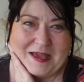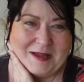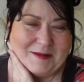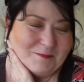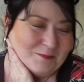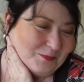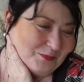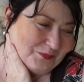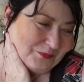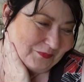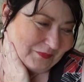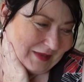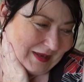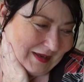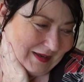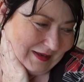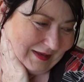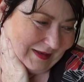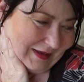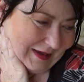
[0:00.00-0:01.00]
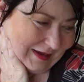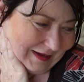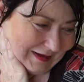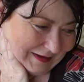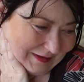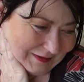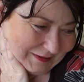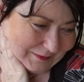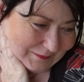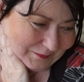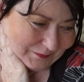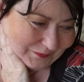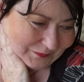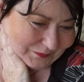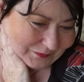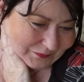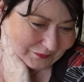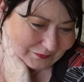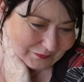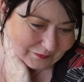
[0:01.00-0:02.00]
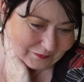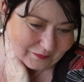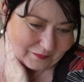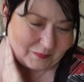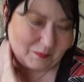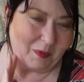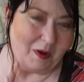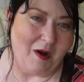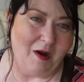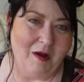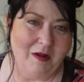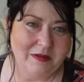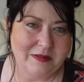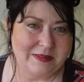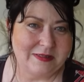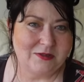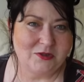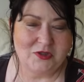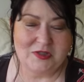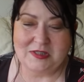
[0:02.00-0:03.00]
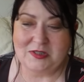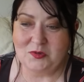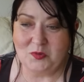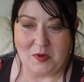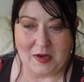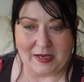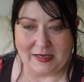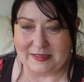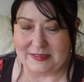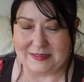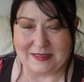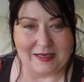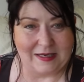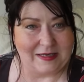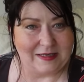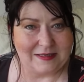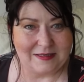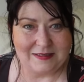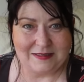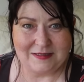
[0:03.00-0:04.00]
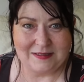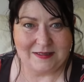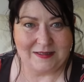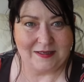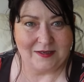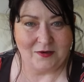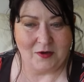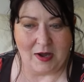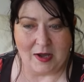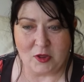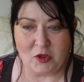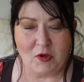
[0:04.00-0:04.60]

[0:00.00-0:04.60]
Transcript: um, yeah, we're all just so excited, you know.